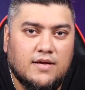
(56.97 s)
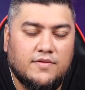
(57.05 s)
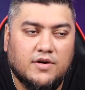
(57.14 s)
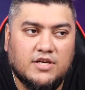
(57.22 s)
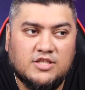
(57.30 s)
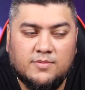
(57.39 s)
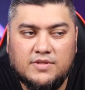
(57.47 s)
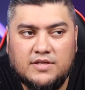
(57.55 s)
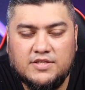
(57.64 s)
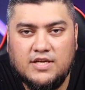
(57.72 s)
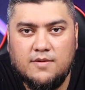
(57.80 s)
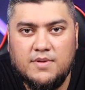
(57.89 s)

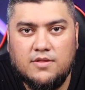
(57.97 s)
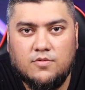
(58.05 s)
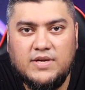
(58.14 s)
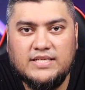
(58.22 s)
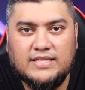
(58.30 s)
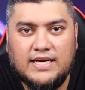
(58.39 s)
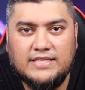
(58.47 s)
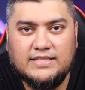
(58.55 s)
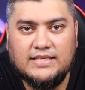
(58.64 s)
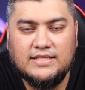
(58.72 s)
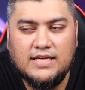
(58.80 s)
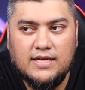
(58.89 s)
There's gonna be three
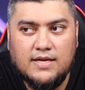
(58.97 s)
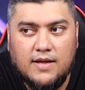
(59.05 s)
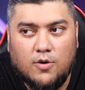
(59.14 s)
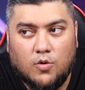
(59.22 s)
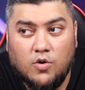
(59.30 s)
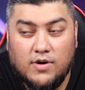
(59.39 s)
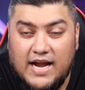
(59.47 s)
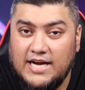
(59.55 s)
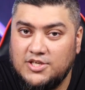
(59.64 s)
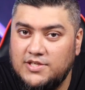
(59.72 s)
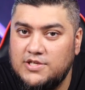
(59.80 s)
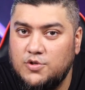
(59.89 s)
sizes, or
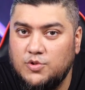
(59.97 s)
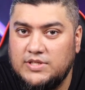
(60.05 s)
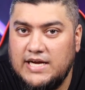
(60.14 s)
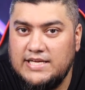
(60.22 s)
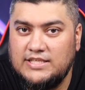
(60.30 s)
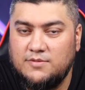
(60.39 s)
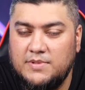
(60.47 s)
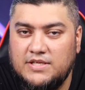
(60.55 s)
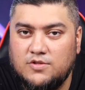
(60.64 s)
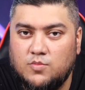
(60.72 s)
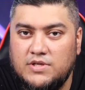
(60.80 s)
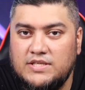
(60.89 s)
actually two sizes,
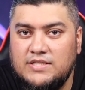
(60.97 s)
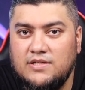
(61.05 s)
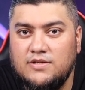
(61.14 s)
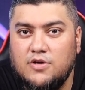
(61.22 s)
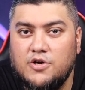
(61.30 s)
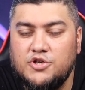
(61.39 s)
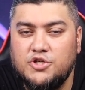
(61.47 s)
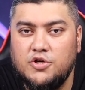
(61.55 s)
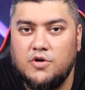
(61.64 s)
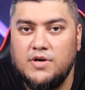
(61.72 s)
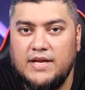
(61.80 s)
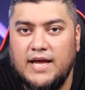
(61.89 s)
because we're still not
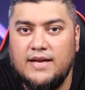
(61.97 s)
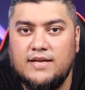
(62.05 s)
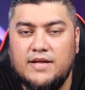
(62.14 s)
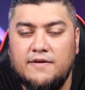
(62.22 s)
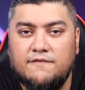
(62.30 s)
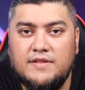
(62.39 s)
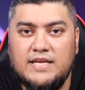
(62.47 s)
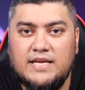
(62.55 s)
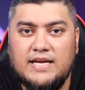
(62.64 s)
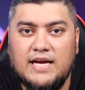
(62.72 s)
sure yet if the